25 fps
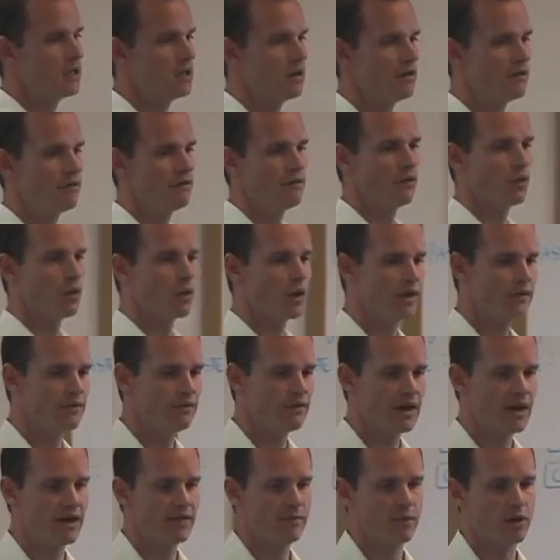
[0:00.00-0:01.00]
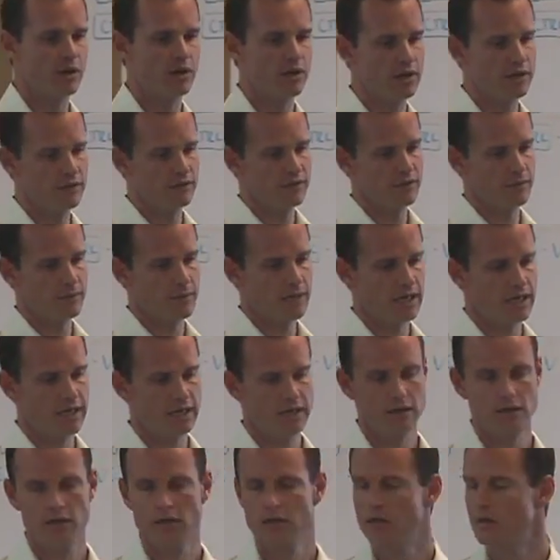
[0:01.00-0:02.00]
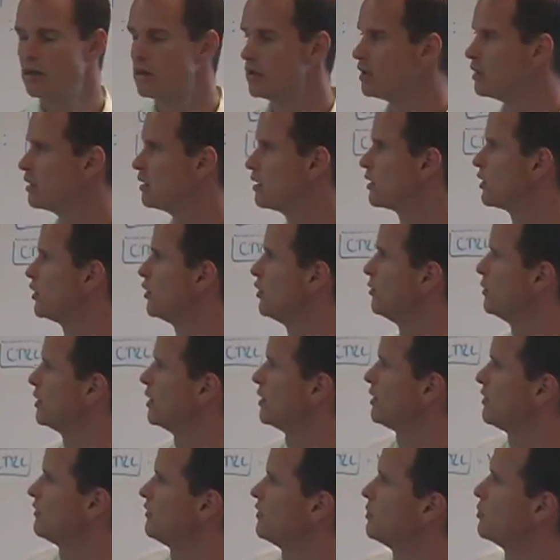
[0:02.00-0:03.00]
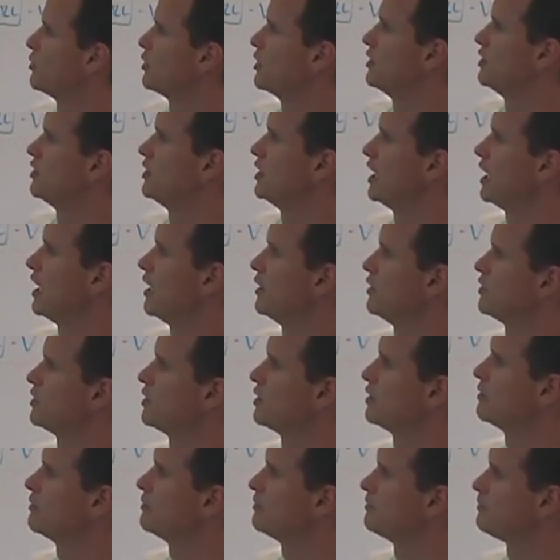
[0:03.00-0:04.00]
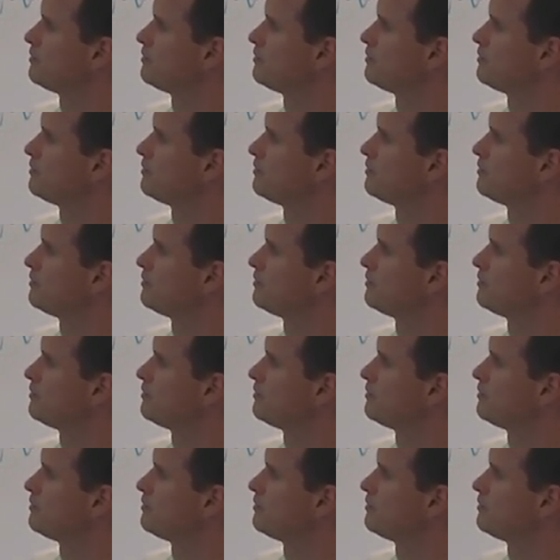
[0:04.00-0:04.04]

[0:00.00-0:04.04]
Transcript: 45 million for my cumulative depreciation.